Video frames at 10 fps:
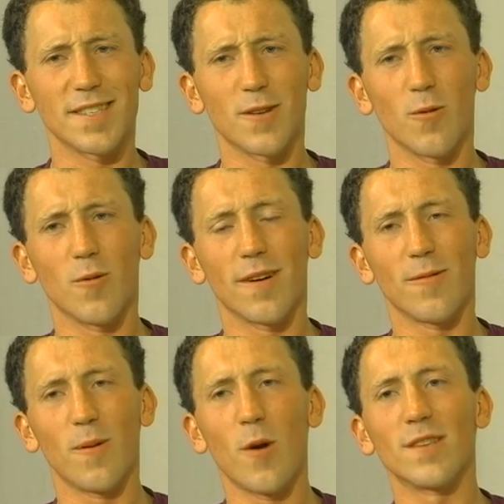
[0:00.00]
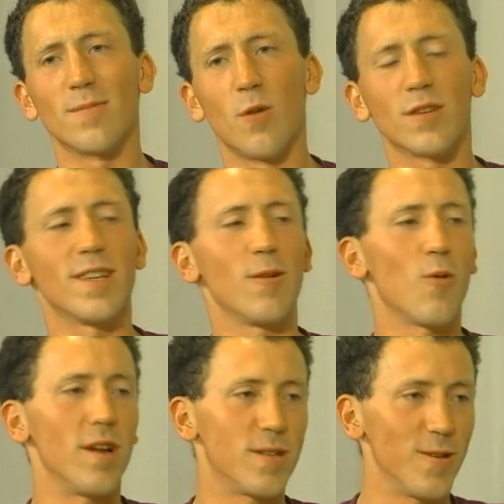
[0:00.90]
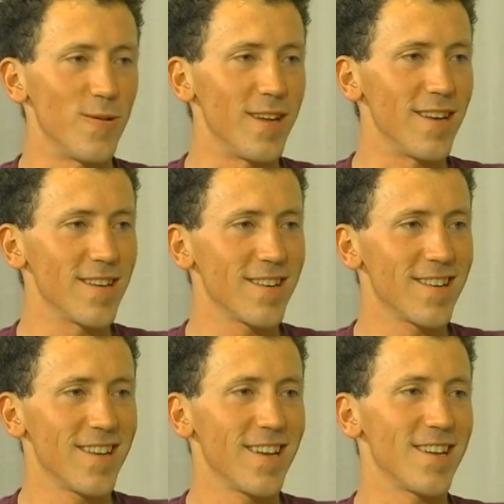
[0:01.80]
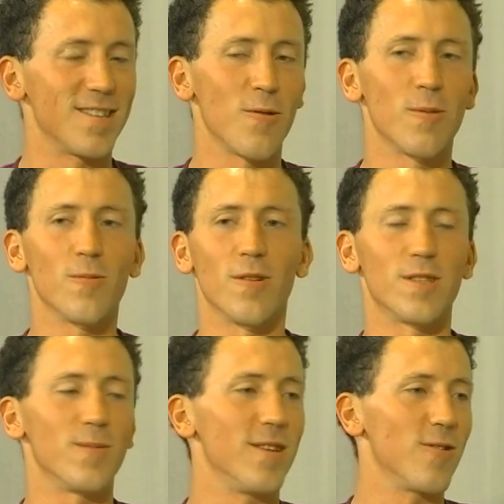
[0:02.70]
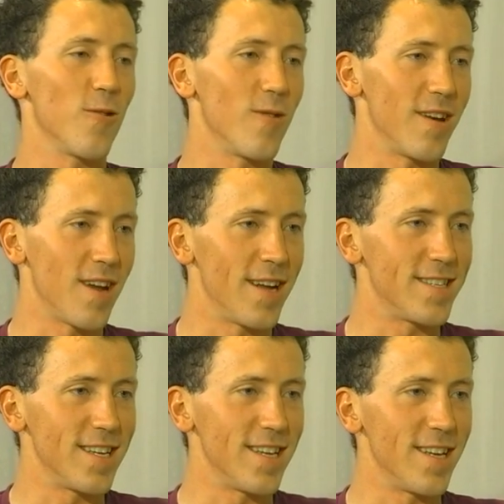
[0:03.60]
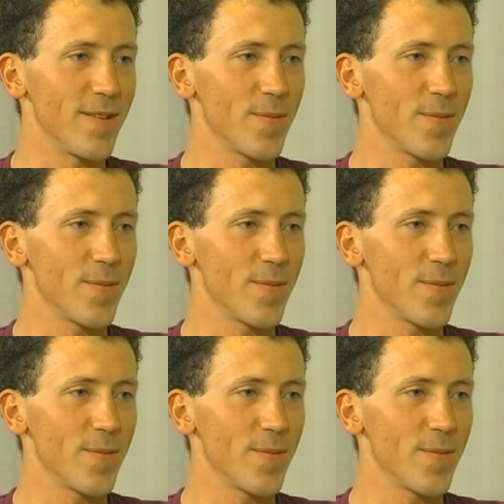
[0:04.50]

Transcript: so we most, mostly what to eat. Yeah. Because no one wants to be told what not to eat.